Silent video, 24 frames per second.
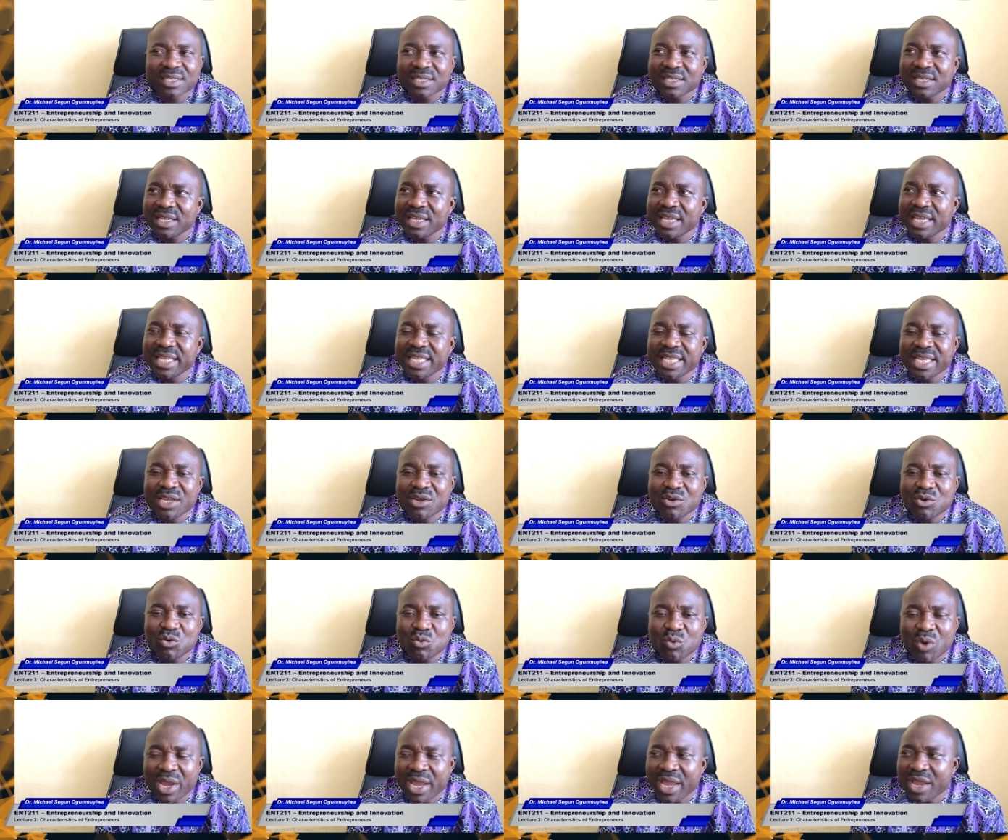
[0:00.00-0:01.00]
a new
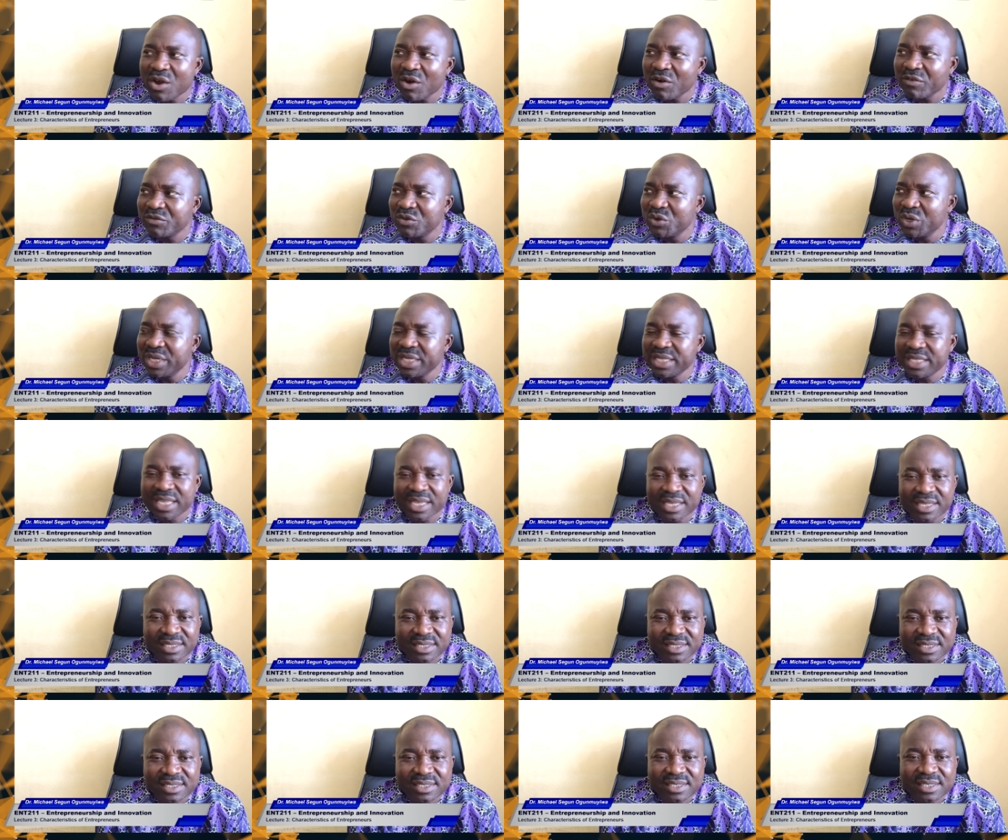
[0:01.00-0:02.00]
way of doing
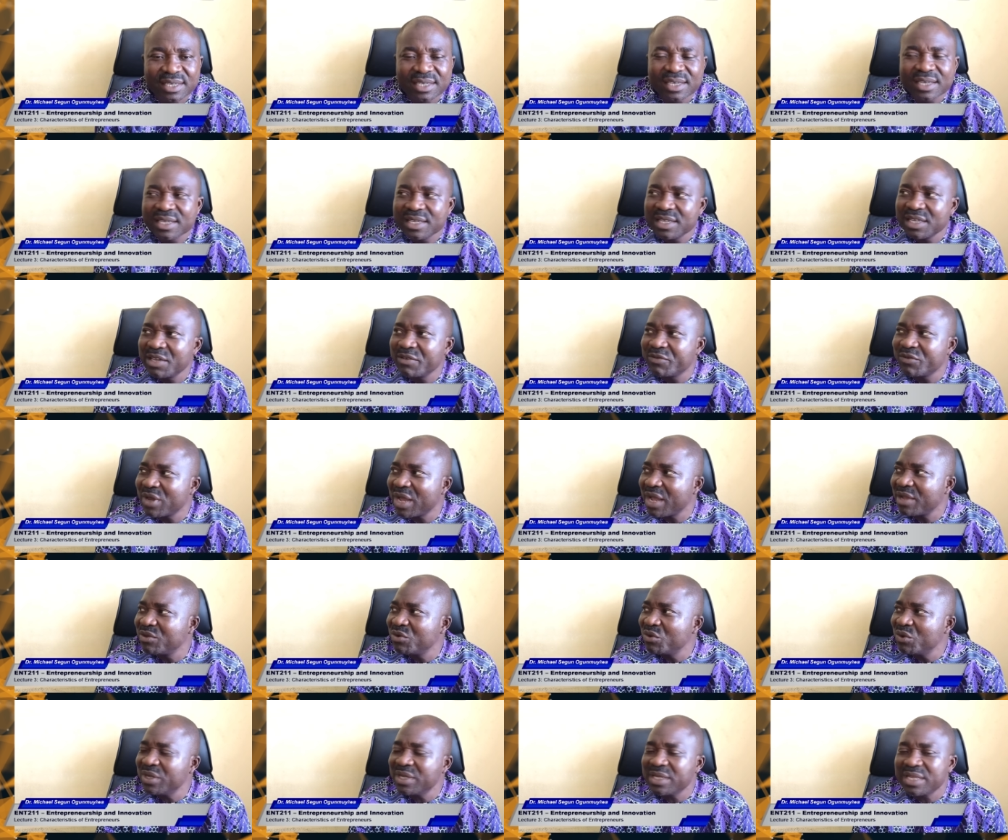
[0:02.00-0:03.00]
things. If you are
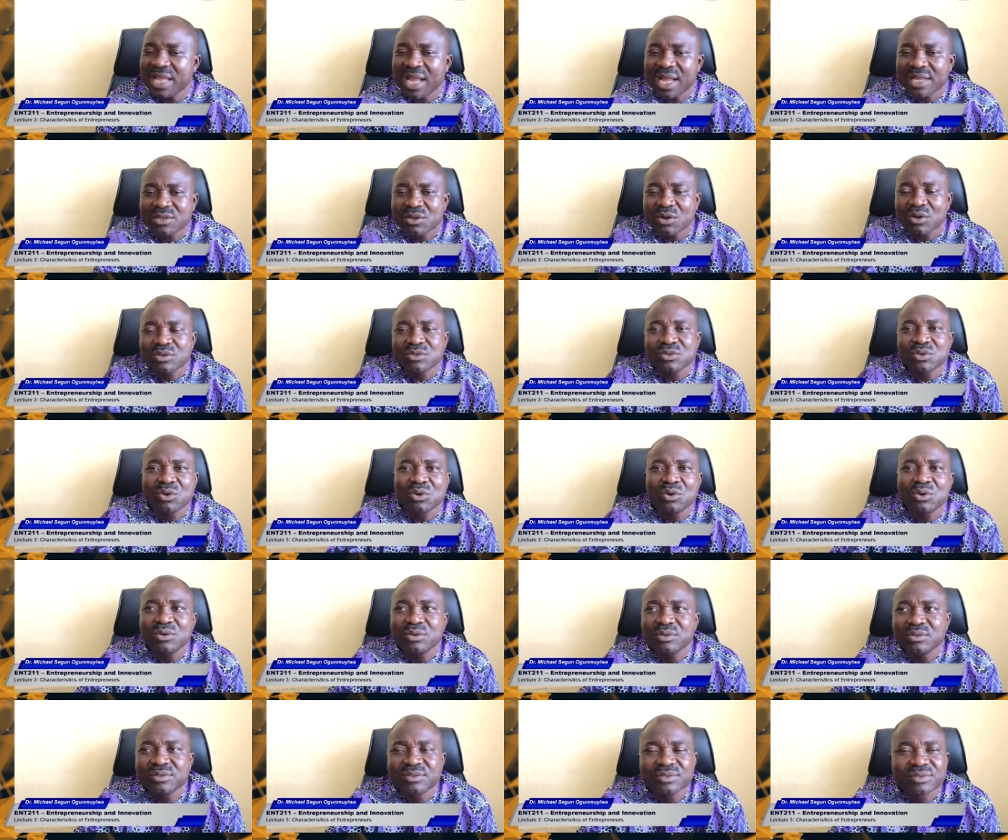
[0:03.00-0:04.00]
doing that
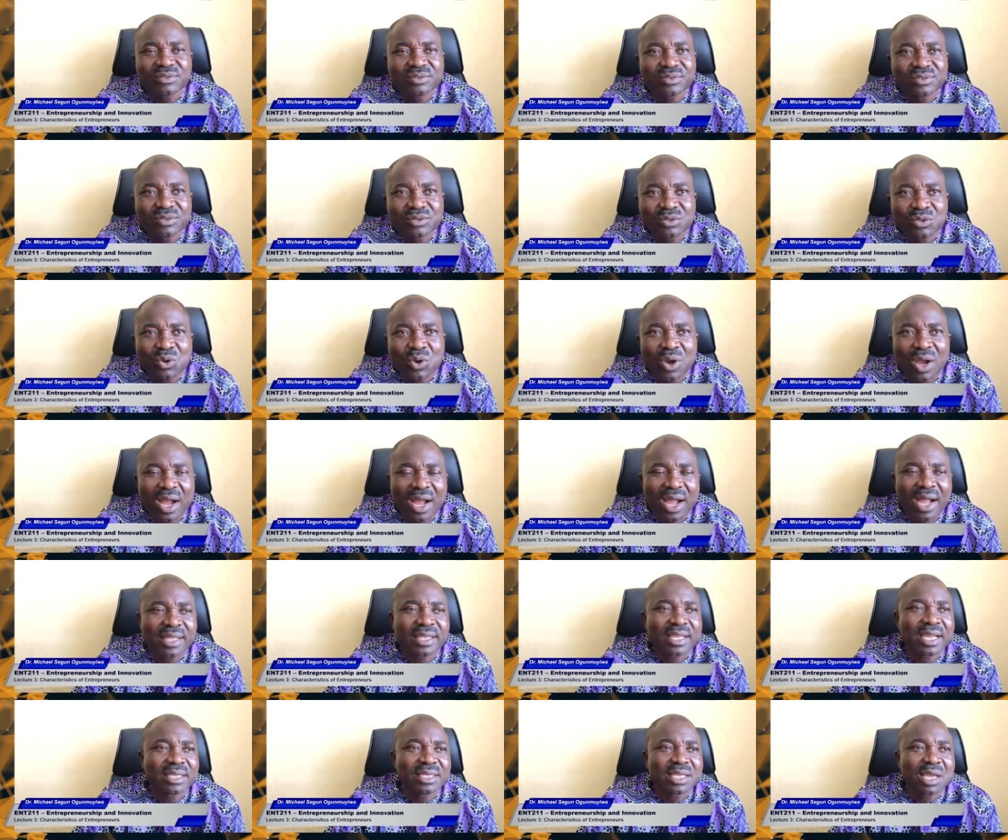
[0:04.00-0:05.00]
also, you are
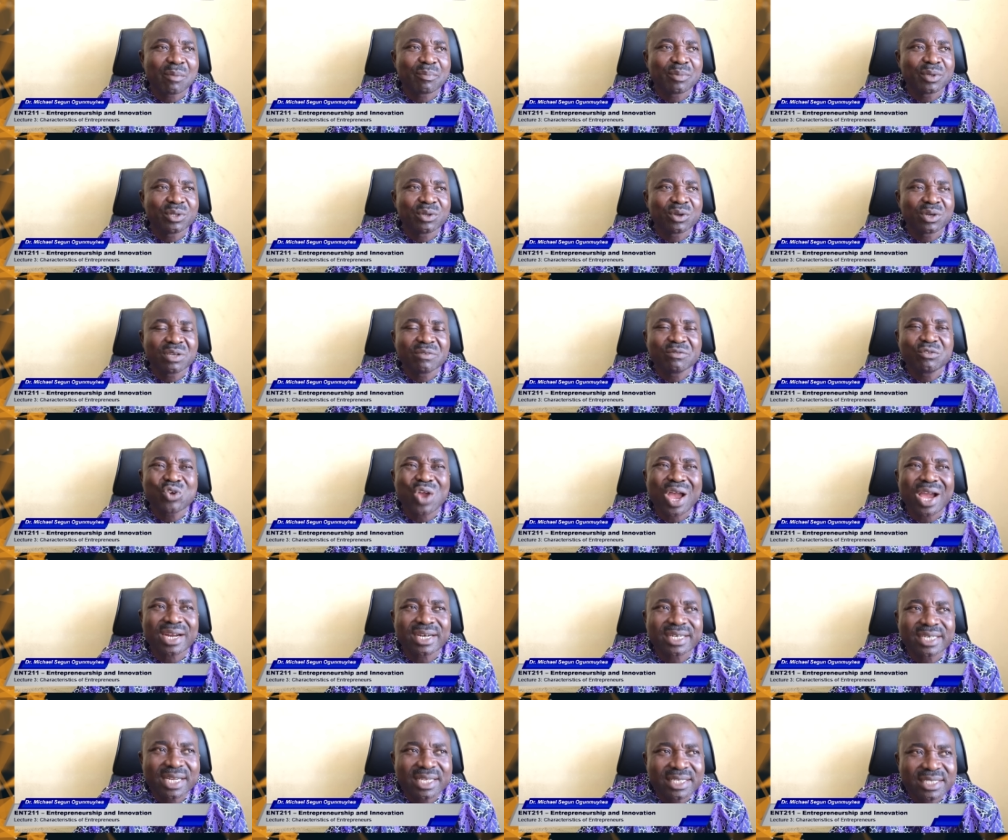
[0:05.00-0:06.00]
an entrepreneur. If you are
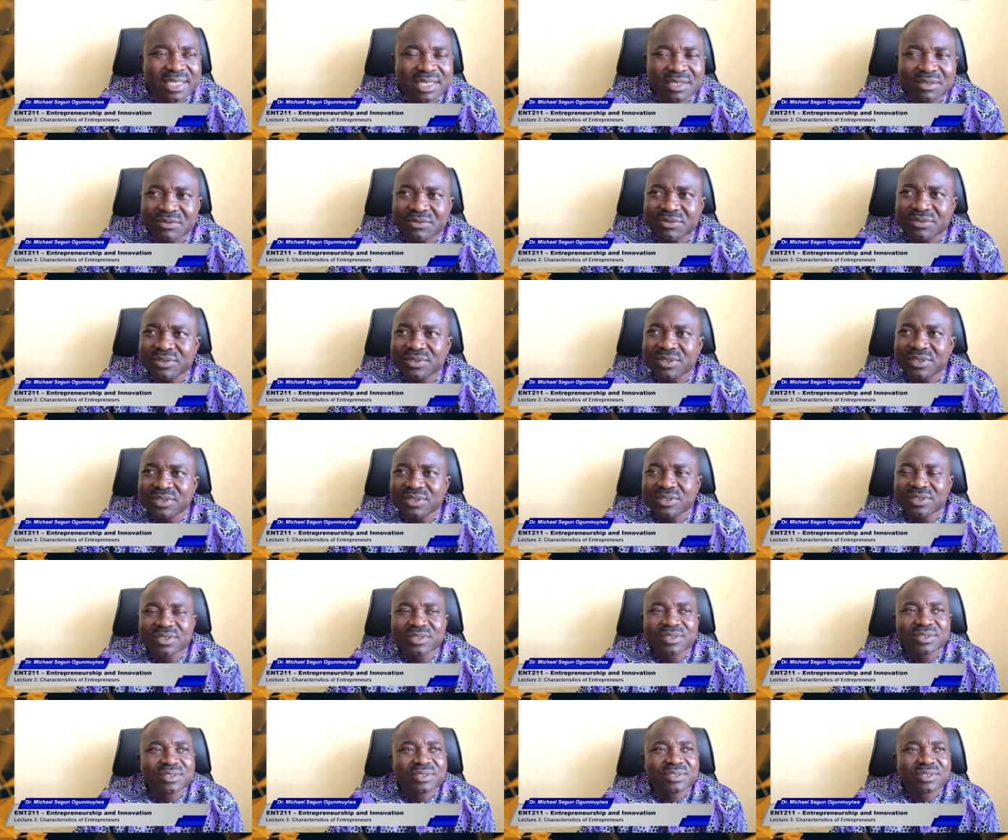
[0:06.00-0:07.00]
creative,
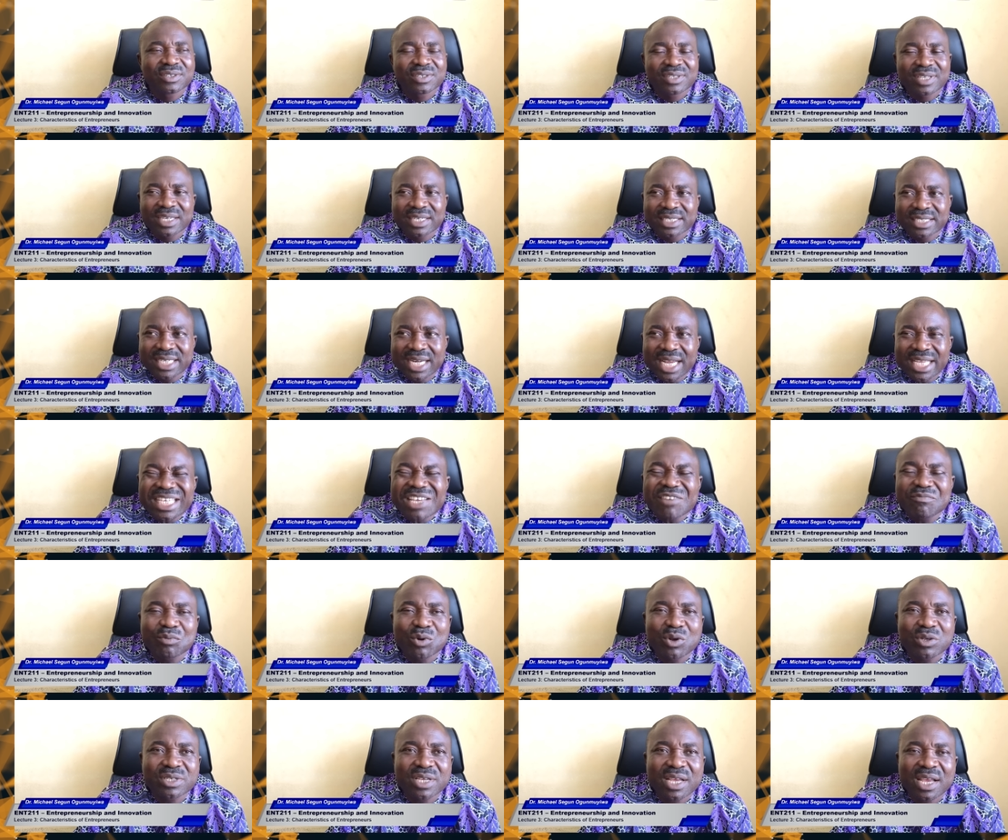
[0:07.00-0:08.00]
the creative
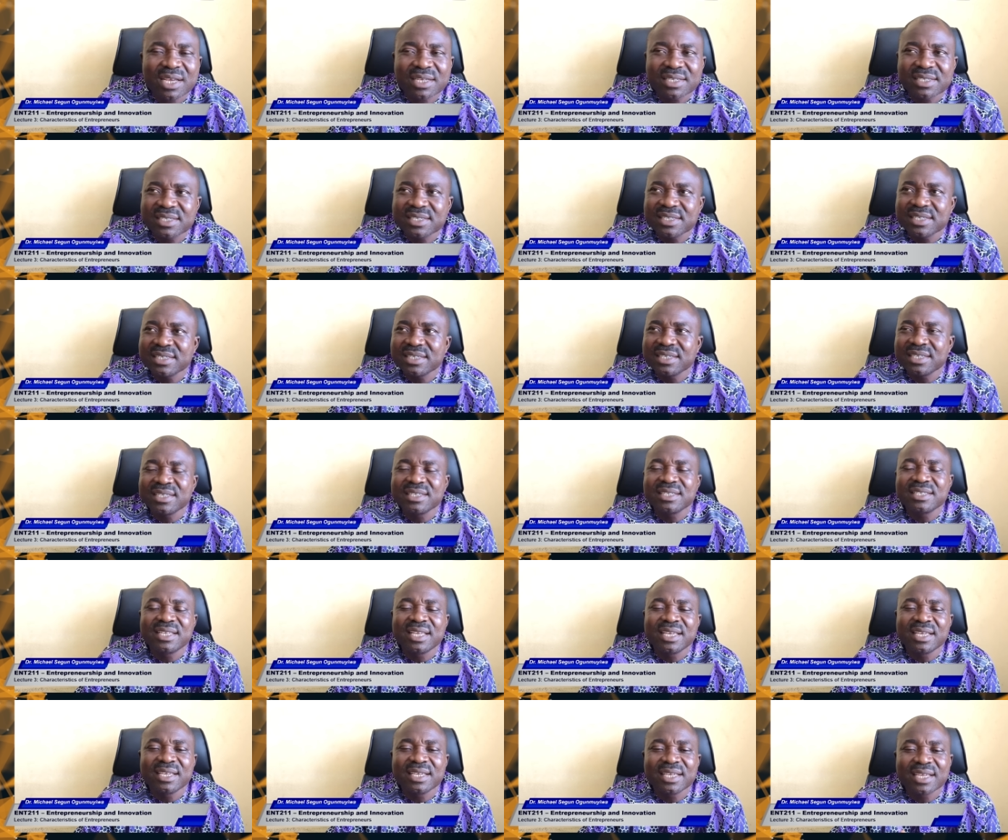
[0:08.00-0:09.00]
process is
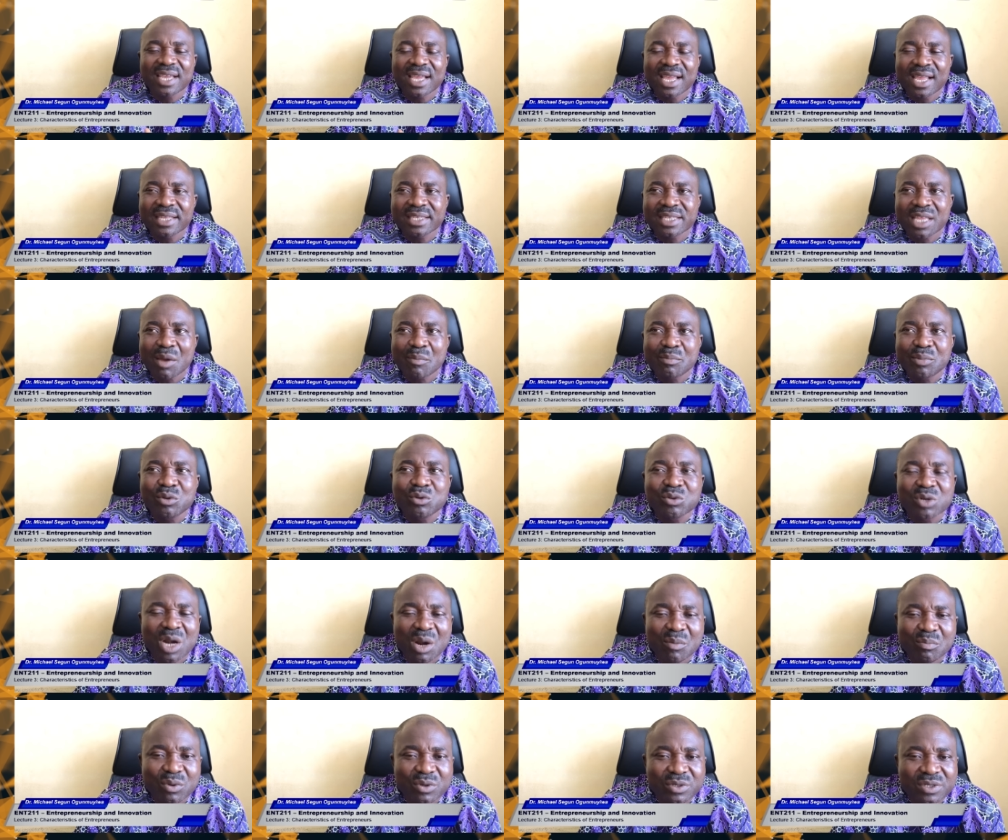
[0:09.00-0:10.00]
the
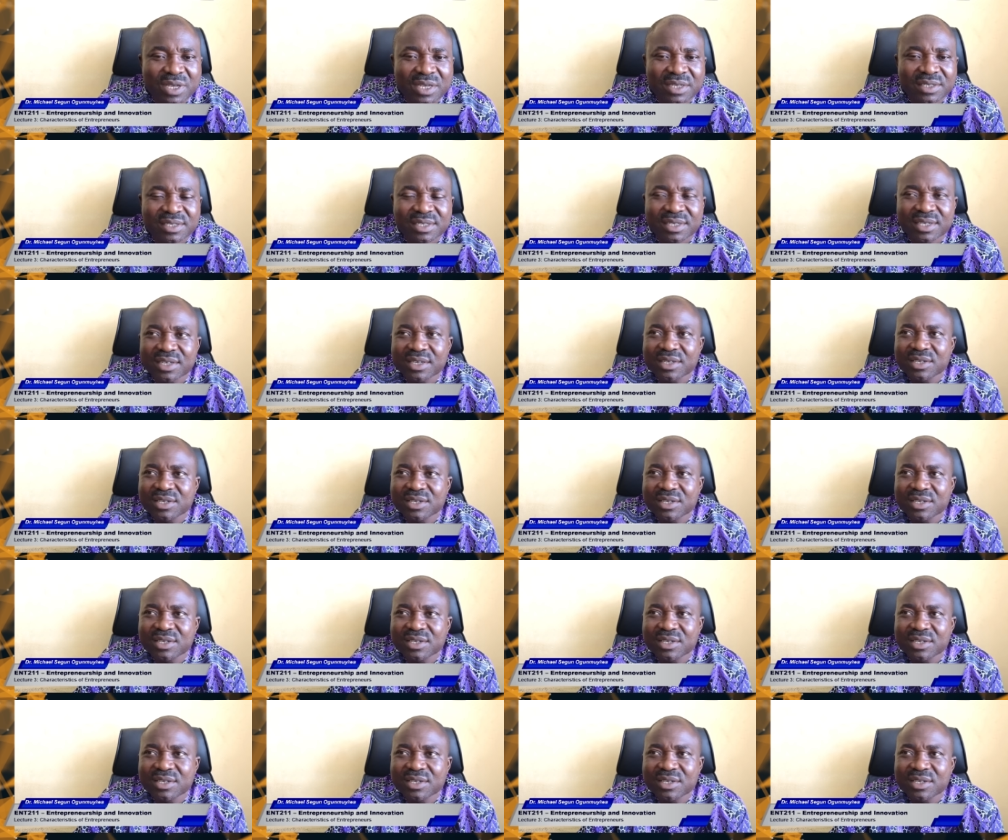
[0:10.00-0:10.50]
entrepreneurial process.